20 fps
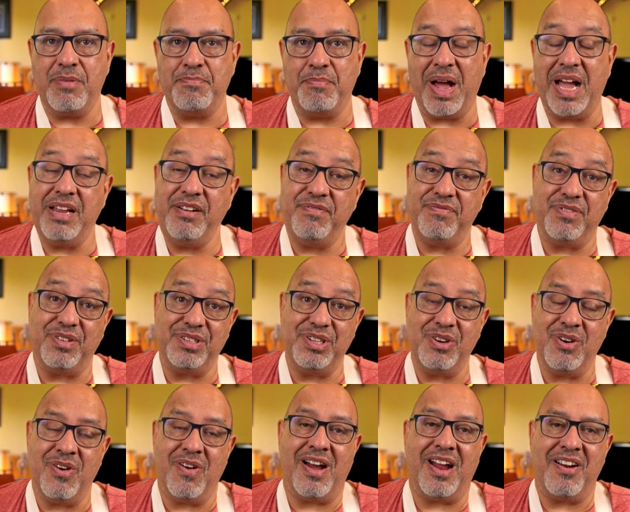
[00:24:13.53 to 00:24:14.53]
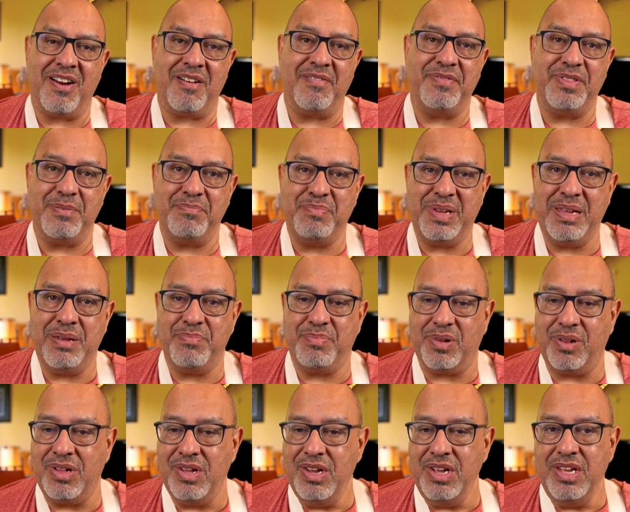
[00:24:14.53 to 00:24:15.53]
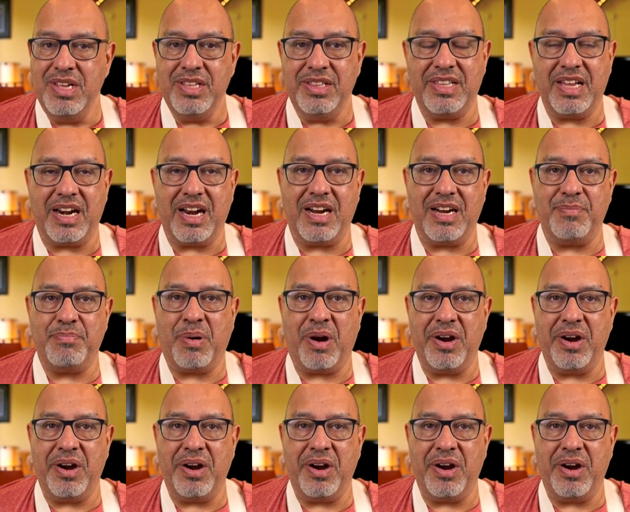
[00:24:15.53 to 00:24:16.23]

mindful you are of the people that are